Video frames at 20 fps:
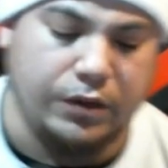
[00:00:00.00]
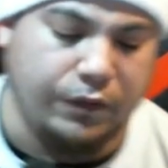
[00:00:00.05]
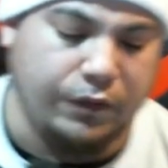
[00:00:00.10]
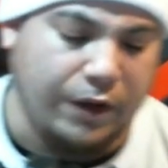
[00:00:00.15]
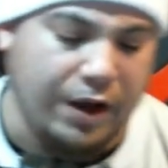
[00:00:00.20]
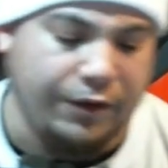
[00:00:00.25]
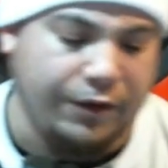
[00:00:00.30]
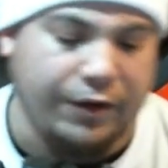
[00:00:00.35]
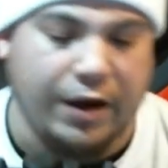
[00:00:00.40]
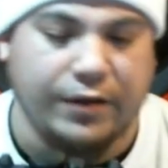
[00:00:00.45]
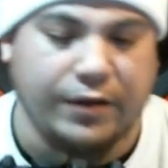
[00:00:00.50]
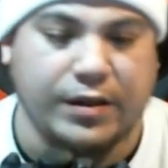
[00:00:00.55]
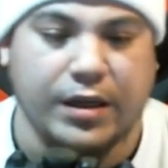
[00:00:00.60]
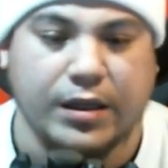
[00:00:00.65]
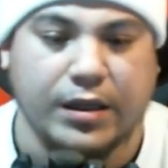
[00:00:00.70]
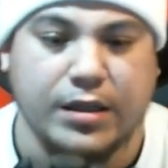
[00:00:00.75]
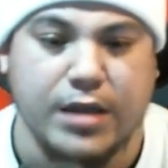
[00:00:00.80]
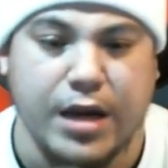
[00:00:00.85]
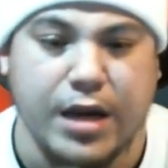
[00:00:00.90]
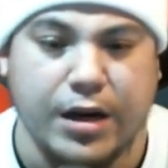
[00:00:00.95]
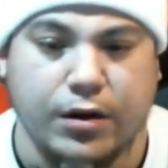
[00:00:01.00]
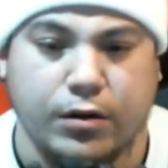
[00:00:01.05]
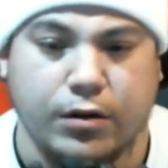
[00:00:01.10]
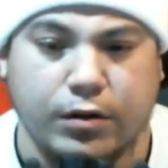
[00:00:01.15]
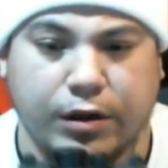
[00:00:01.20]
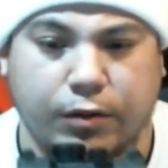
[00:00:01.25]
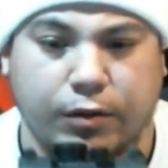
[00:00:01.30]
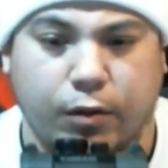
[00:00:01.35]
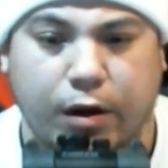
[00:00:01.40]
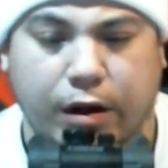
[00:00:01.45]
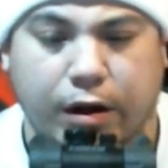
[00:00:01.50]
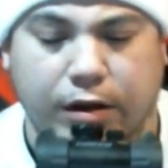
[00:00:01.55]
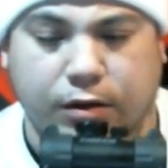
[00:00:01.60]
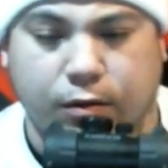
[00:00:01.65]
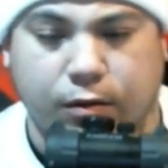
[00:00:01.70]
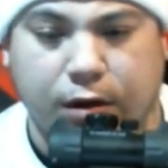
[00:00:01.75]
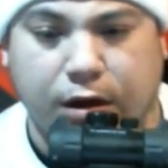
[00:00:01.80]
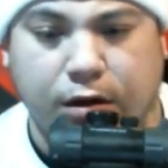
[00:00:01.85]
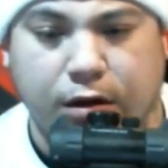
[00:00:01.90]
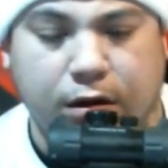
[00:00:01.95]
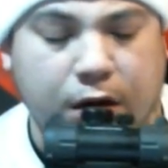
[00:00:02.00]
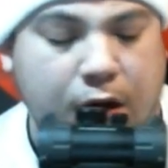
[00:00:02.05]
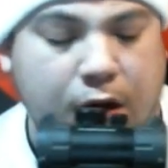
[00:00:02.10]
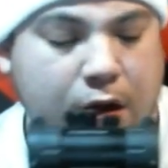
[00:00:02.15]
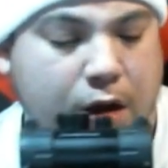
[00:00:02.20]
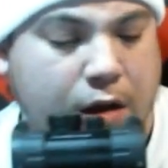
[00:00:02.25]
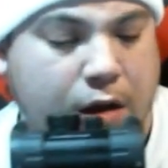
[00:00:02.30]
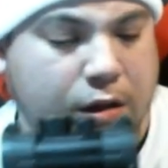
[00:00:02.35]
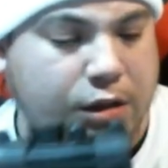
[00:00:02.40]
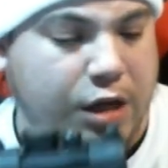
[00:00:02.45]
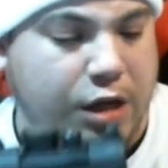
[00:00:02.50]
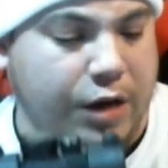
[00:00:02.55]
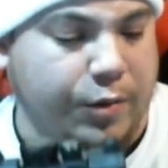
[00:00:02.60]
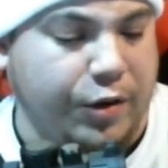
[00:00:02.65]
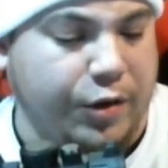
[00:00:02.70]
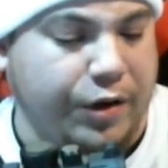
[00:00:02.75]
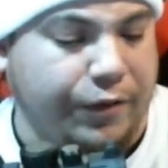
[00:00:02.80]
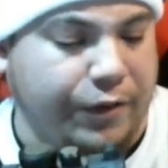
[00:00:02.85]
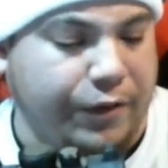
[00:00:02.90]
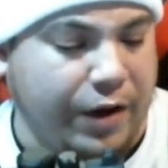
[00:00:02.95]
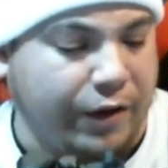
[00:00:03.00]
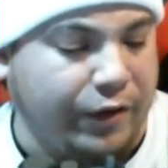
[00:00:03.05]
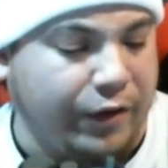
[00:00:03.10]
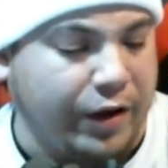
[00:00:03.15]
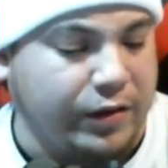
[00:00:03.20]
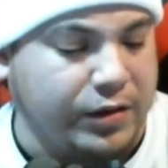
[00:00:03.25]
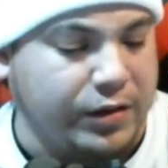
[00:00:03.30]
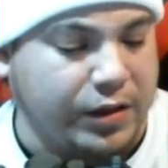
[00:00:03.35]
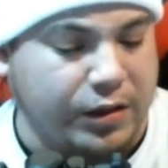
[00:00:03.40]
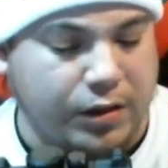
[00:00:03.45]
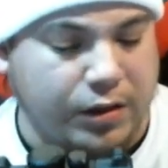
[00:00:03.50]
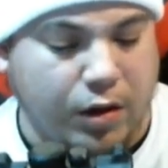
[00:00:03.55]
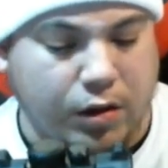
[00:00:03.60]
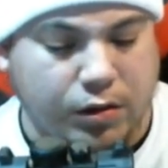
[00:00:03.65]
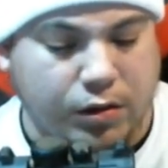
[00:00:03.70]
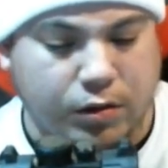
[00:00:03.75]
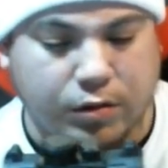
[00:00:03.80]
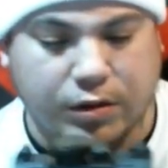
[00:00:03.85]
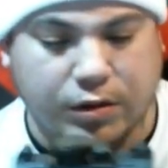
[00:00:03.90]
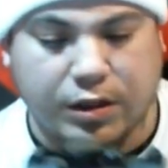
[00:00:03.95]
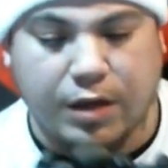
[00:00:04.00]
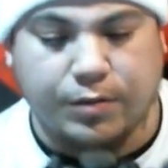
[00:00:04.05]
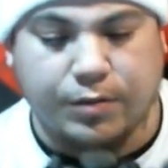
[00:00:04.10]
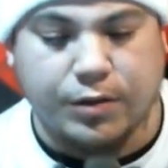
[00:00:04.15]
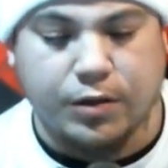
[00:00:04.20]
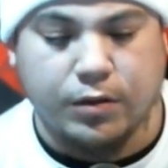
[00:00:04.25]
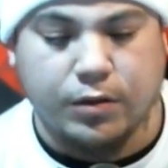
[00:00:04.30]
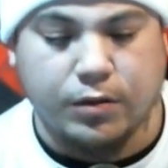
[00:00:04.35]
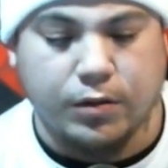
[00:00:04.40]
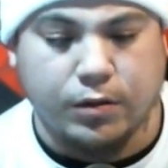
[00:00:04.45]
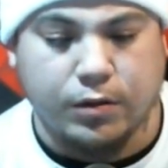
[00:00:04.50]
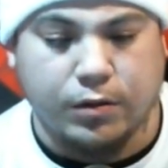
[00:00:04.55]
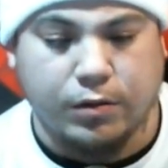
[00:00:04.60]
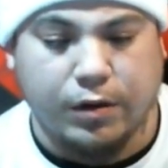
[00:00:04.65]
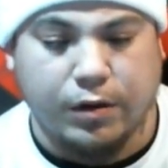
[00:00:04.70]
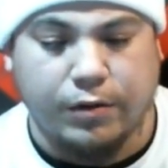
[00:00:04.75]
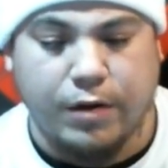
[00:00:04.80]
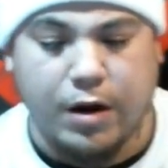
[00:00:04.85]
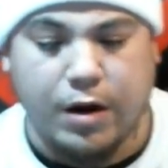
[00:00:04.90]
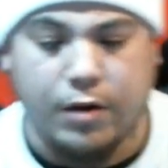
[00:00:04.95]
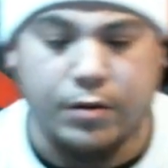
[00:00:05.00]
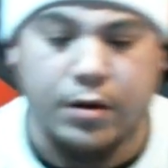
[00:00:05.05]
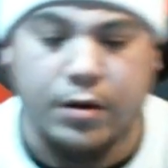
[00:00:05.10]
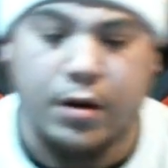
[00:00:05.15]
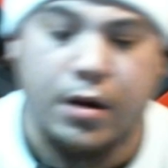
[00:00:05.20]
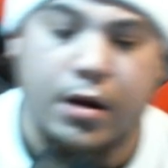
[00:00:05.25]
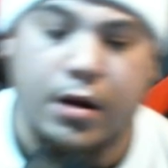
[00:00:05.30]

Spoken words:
5.56 NATO as well, chambered in 5.56, also accepts 223 round.